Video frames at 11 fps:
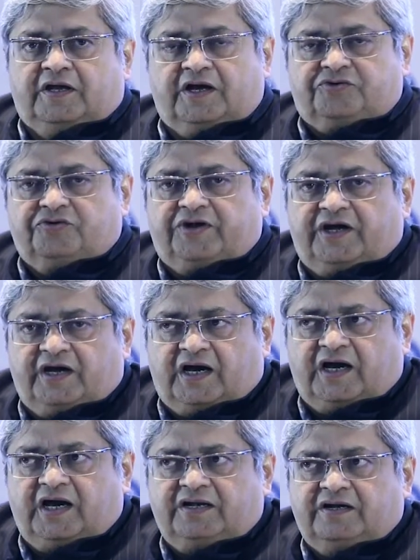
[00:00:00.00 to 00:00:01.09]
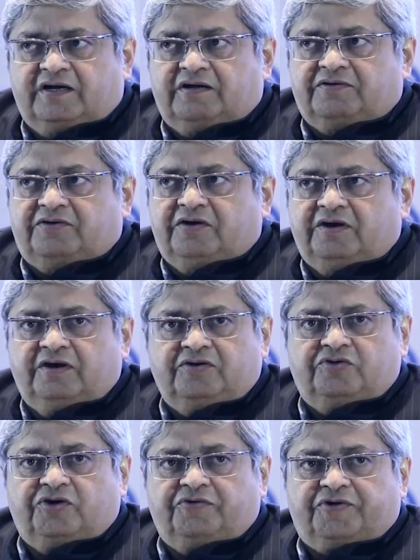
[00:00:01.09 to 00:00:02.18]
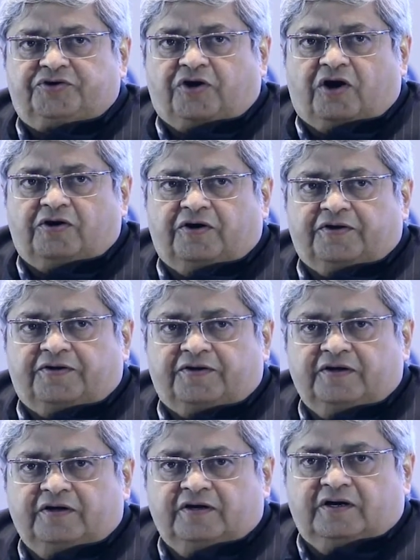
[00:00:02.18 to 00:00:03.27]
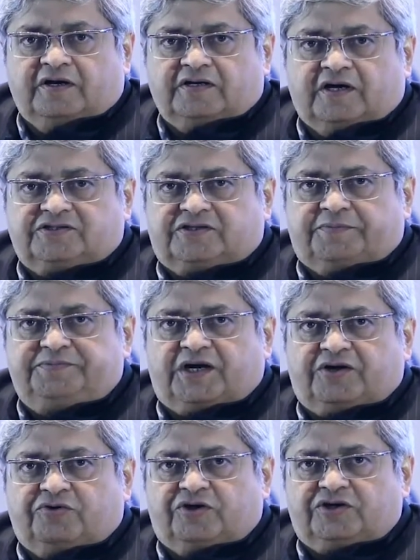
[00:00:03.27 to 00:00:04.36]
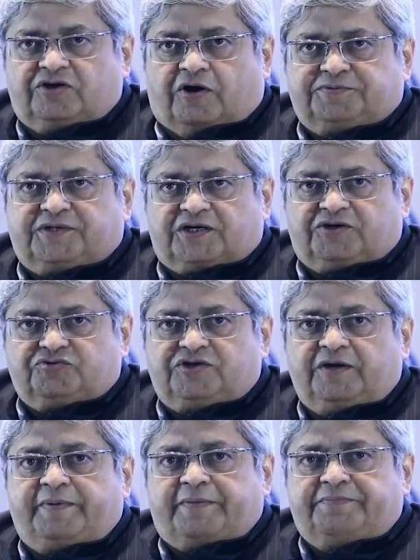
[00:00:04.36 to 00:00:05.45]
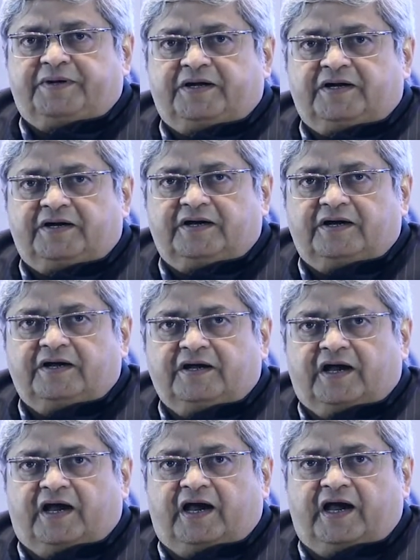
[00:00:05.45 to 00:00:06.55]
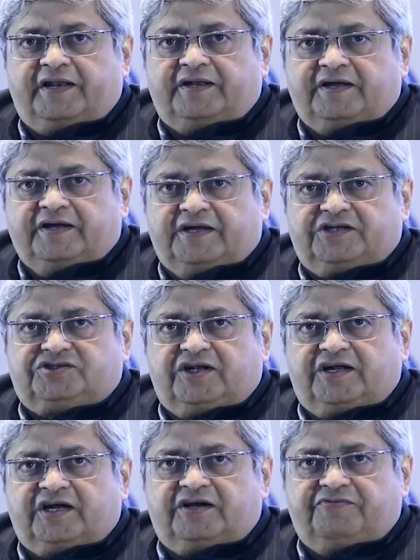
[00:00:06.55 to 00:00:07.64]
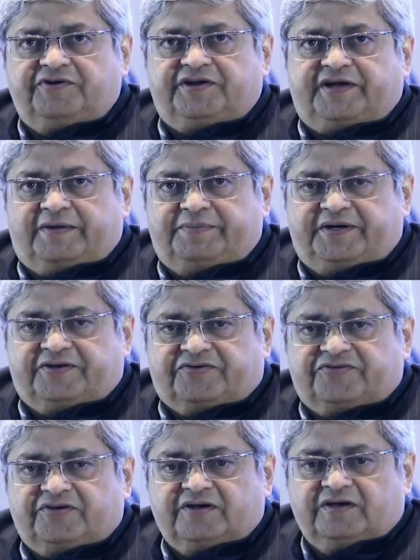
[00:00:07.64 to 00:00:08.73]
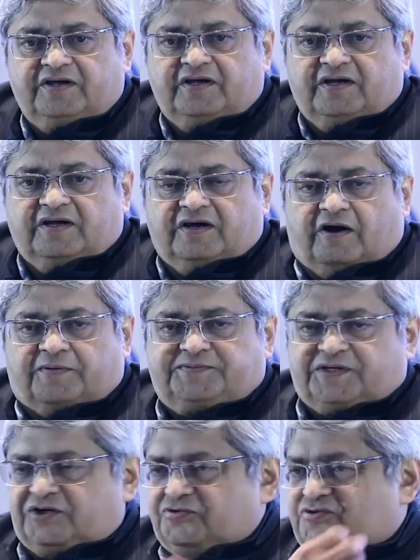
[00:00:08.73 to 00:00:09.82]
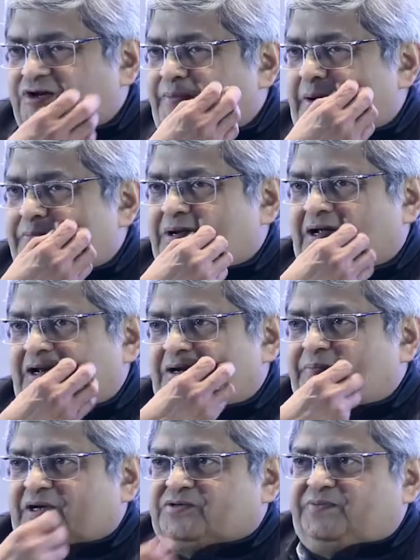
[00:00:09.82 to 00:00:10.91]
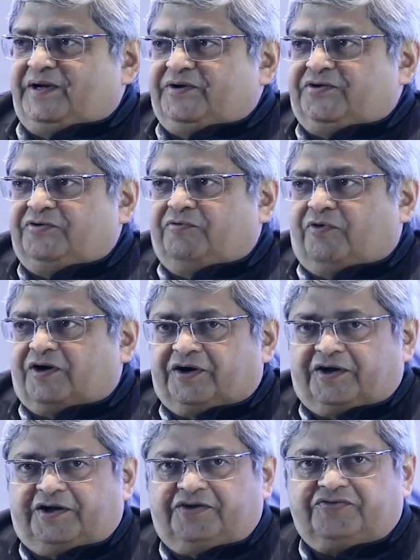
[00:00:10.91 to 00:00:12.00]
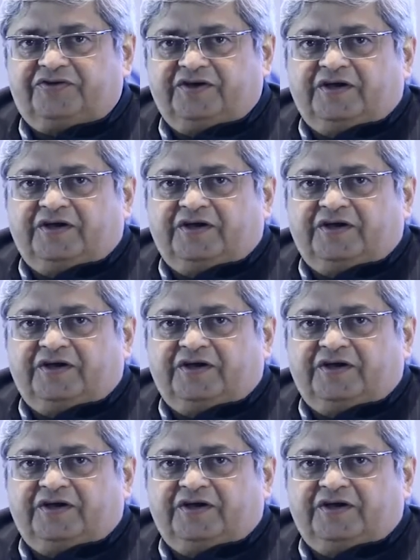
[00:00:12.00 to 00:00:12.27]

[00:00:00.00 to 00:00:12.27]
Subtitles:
Yeah, today I had to give a talk on a subject known as obstructive sleep apnea and its link with diabetes. Obstructive sleep apnea, let me explain to you what it is.